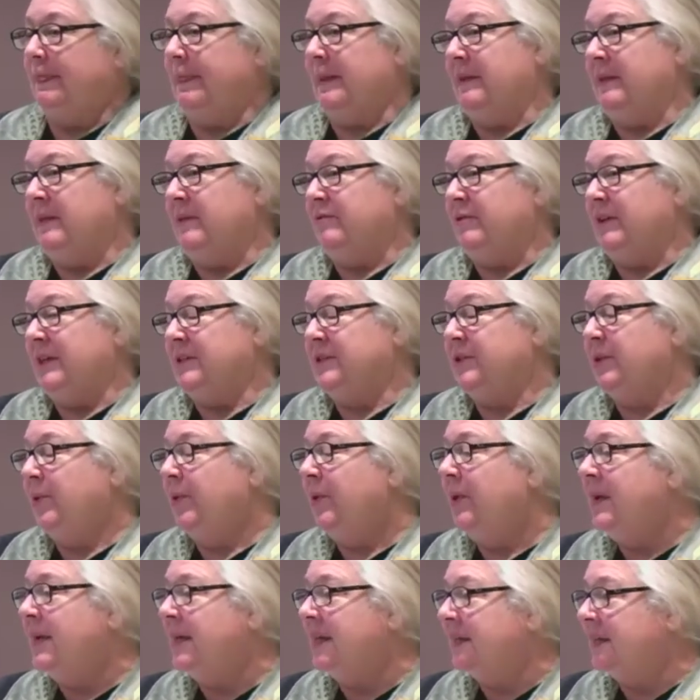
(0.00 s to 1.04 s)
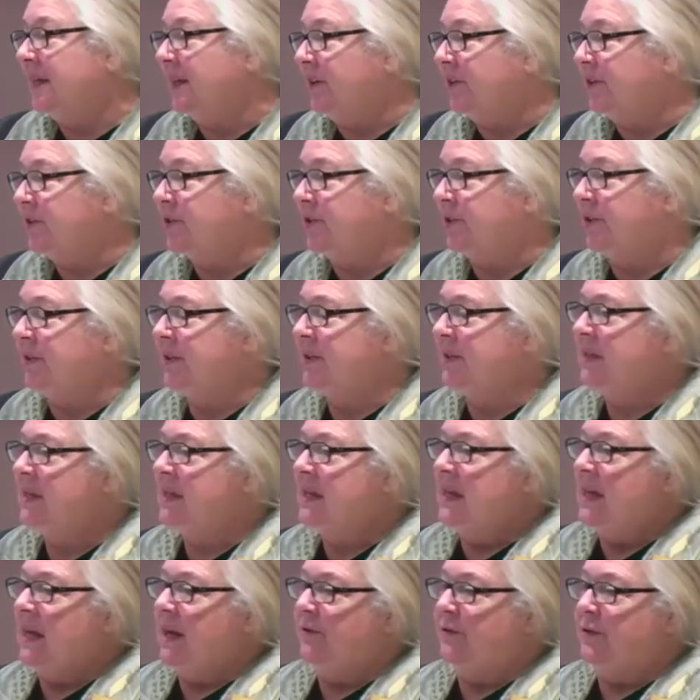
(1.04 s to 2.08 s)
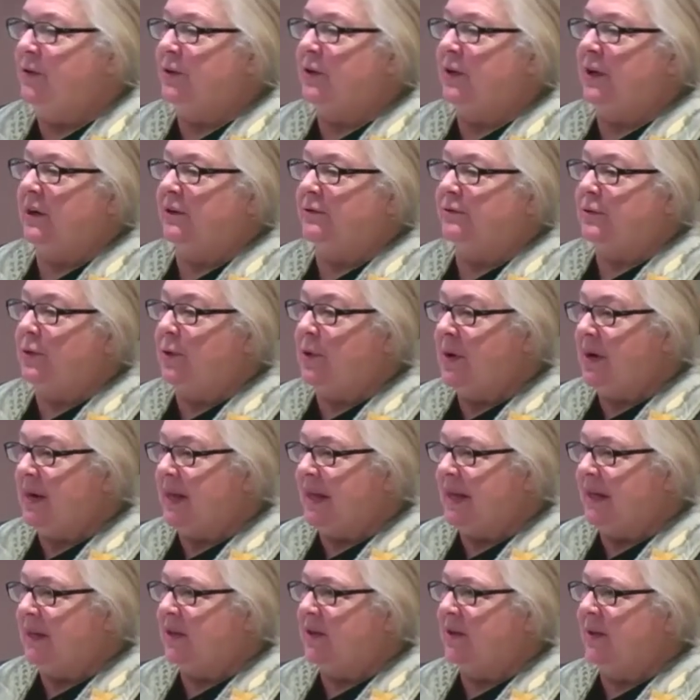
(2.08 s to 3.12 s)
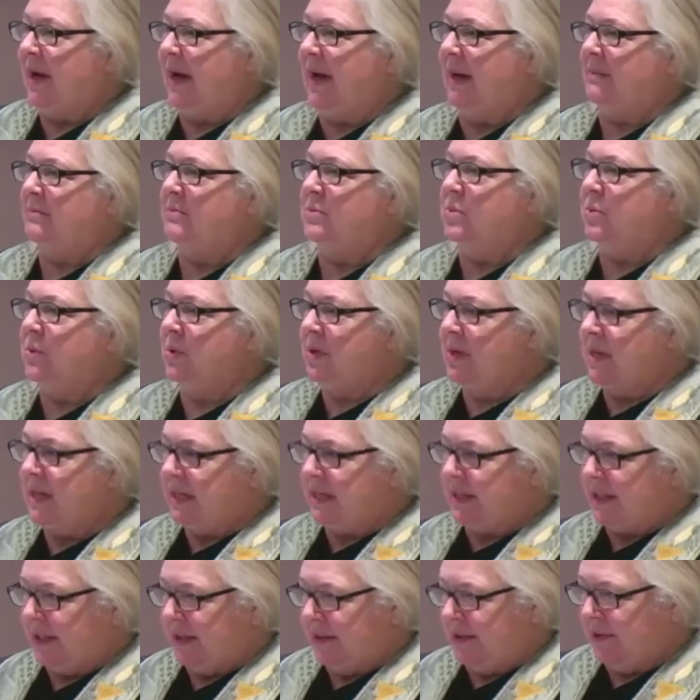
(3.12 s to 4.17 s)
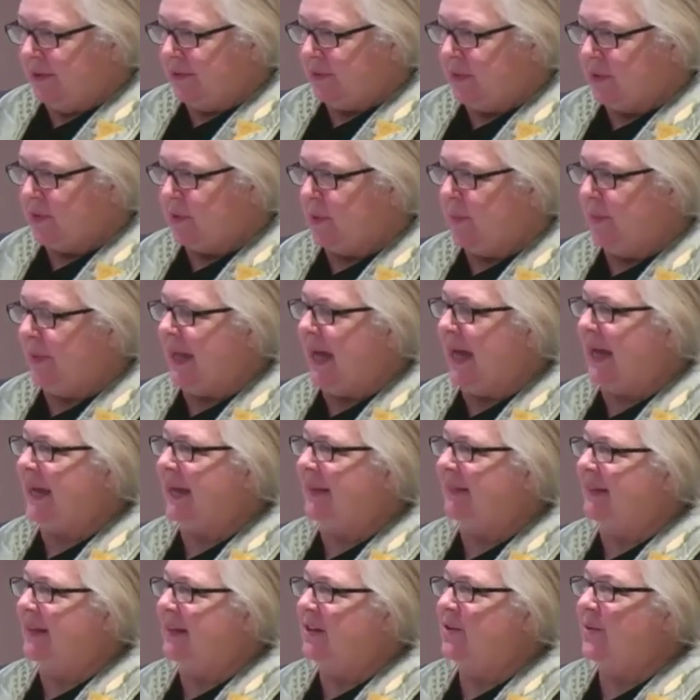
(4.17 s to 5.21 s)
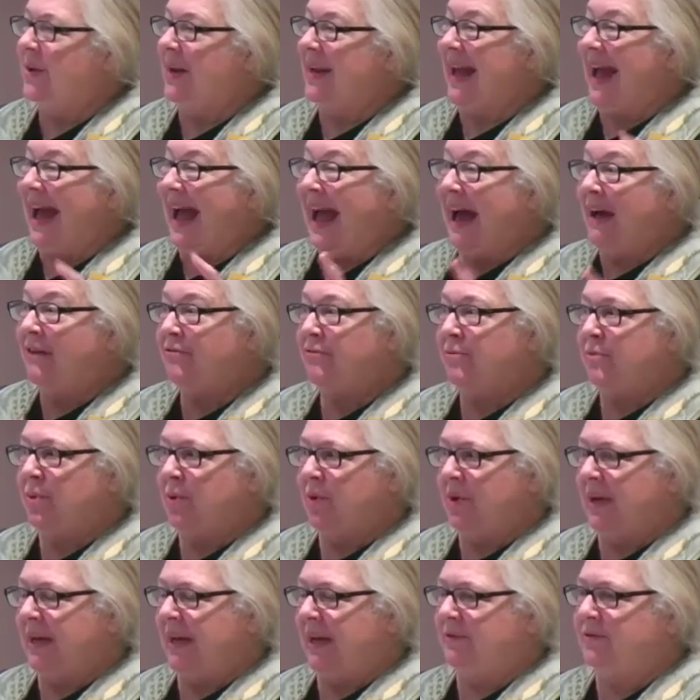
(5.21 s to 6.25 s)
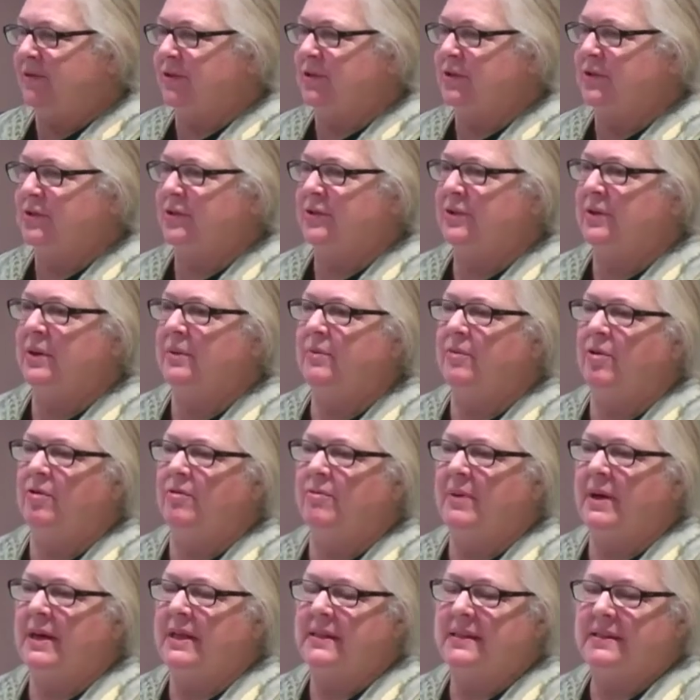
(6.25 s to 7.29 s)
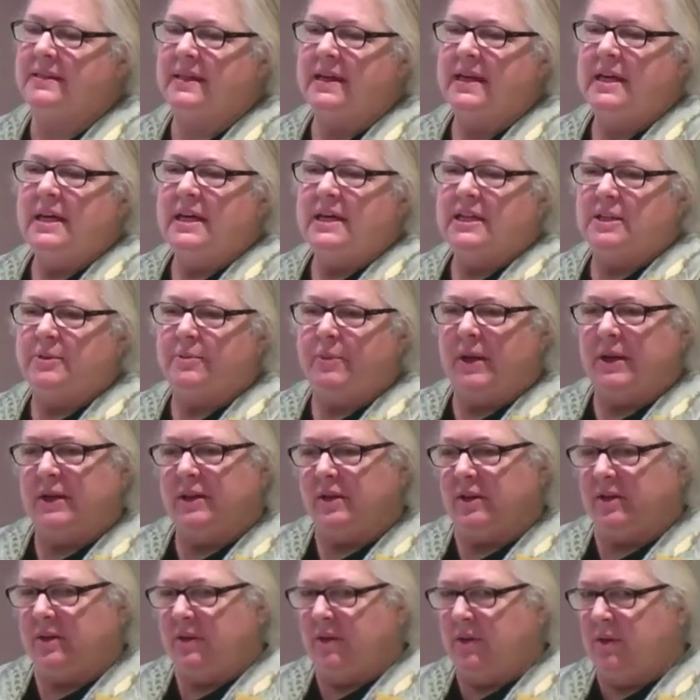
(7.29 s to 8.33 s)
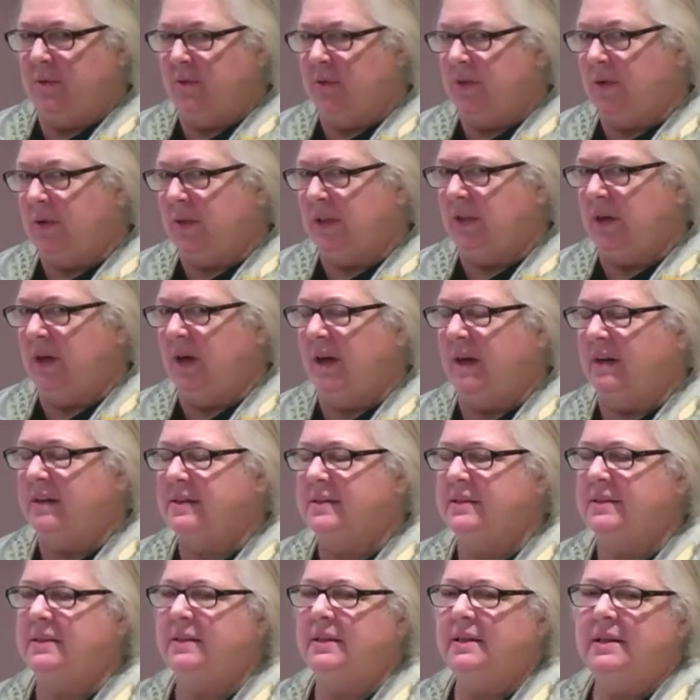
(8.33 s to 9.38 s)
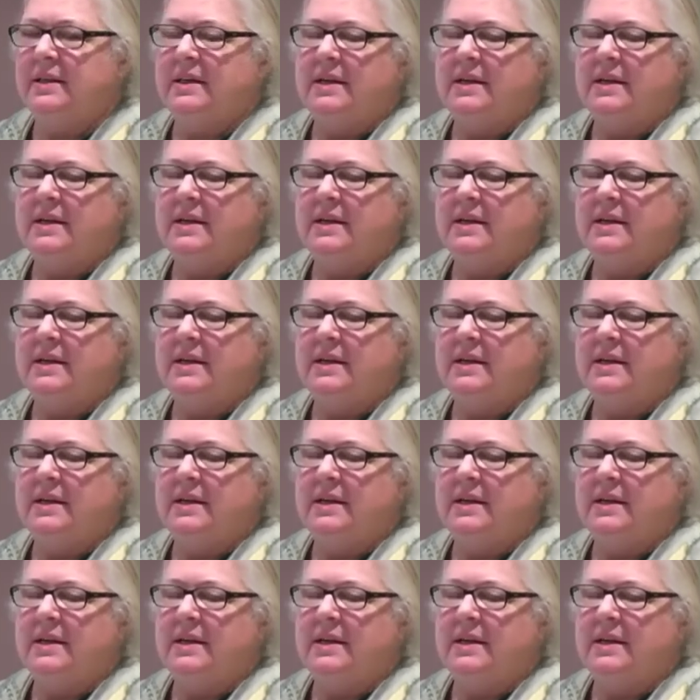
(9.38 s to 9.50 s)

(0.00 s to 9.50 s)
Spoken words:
in the Victorian culture, if you could afford it, you had mourning clothes, which were black, and then you had half mourning after a certain number of months, depending on whom you had lost.